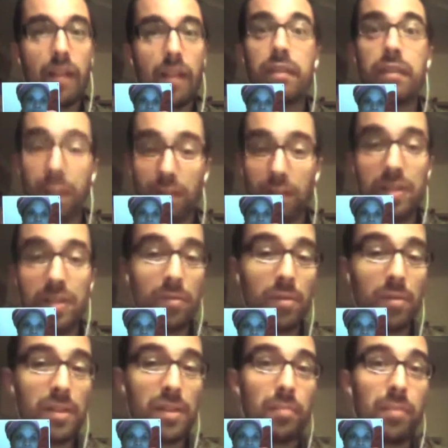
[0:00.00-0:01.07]
There is a
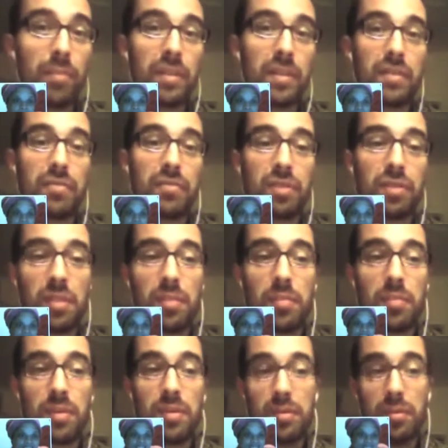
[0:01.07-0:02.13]
reason, but as far as I'm
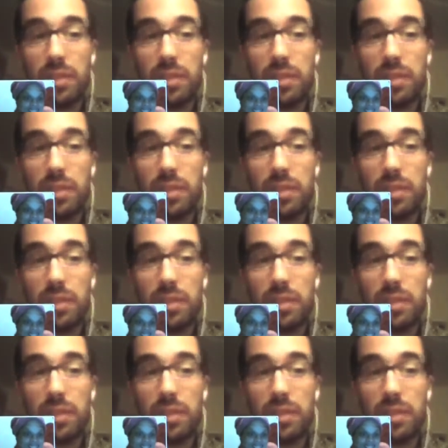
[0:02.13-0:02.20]
concerned,